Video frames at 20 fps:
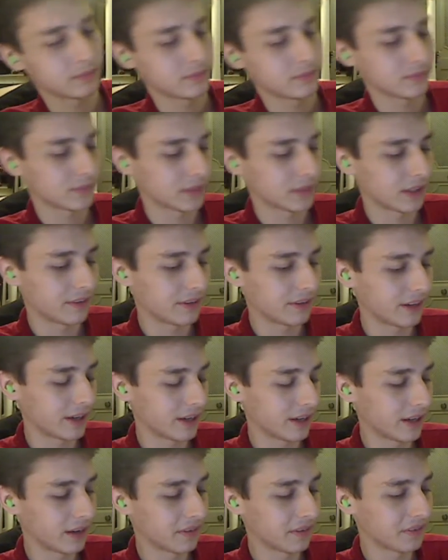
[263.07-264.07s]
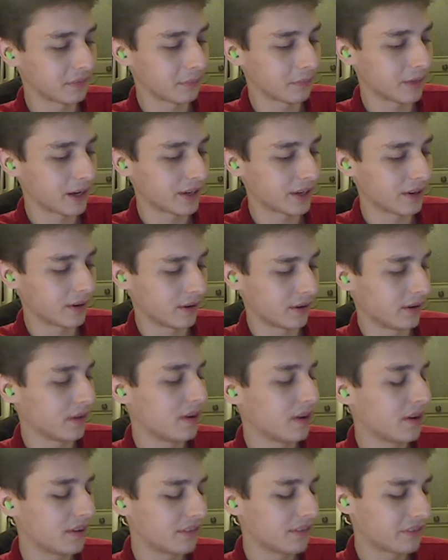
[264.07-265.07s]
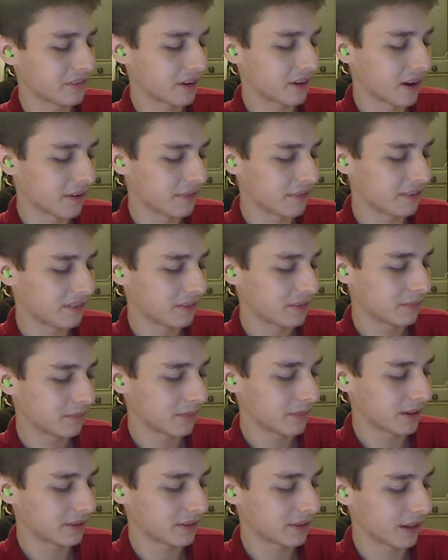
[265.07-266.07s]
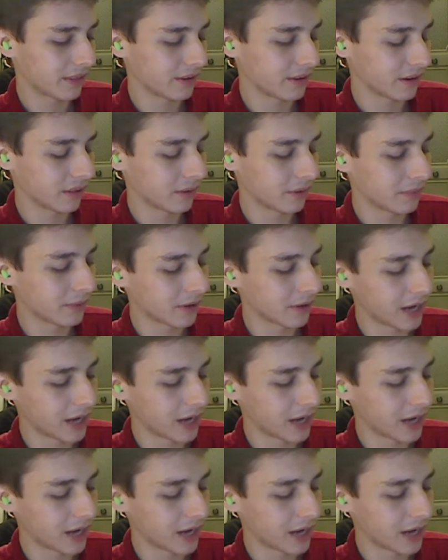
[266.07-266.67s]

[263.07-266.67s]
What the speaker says: his hair has some minor scuffs, but it's not the end of the world.